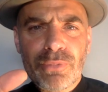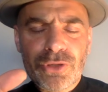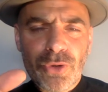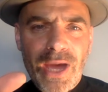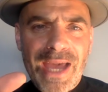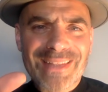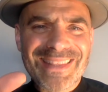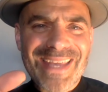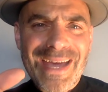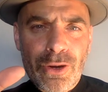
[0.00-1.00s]
and put your
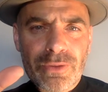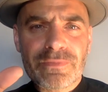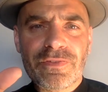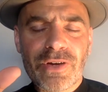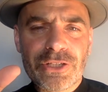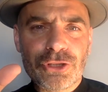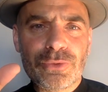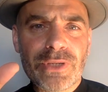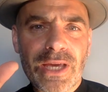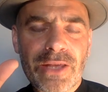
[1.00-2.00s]
hand down and find
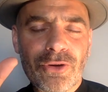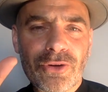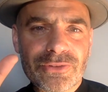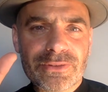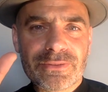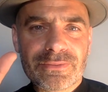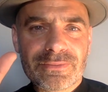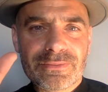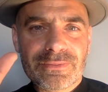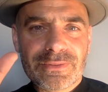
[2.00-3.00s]
you cannot.
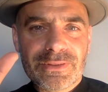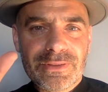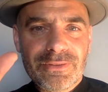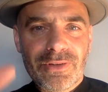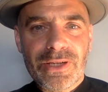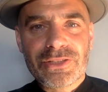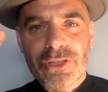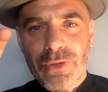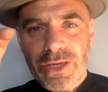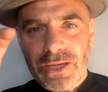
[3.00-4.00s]
Right?
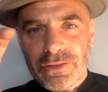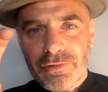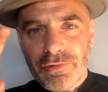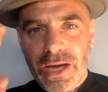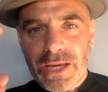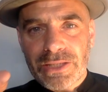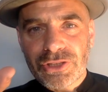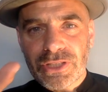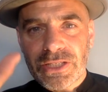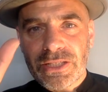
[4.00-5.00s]
So again,
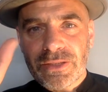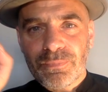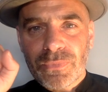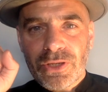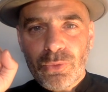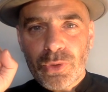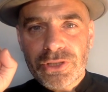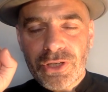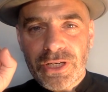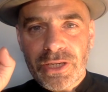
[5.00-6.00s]
gradually we're
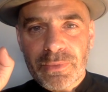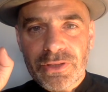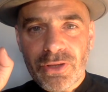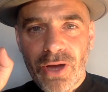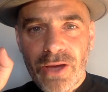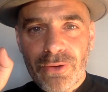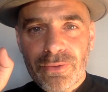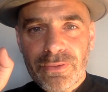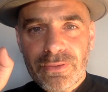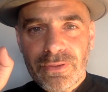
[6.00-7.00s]
turning up the dial
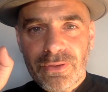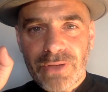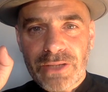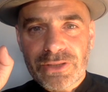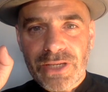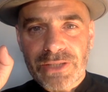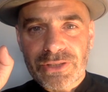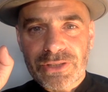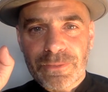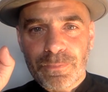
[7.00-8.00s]
on that
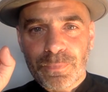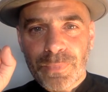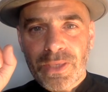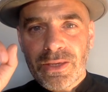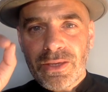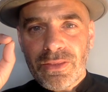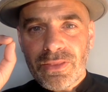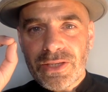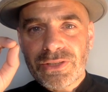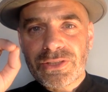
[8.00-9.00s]
test.
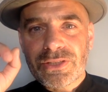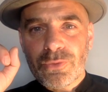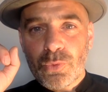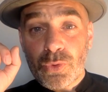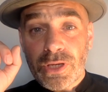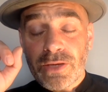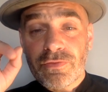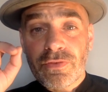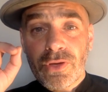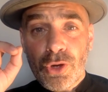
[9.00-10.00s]
This will
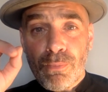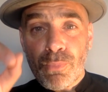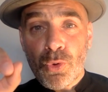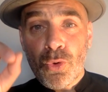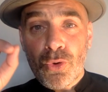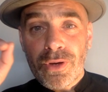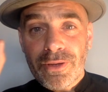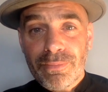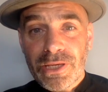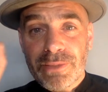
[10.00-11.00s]
give more
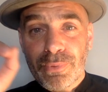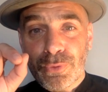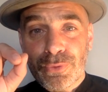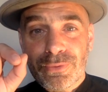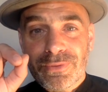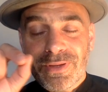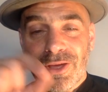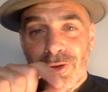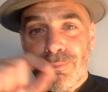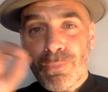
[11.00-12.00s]
people
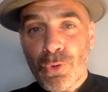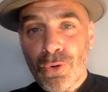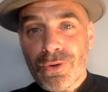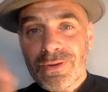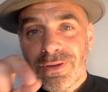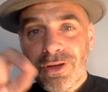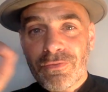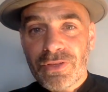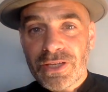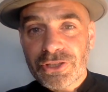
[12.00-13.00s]
more
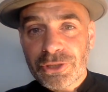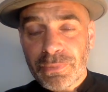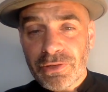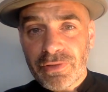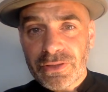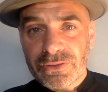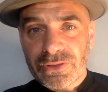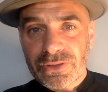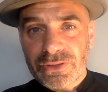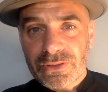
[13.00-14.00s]
of the
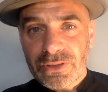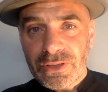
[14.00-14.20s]
experience.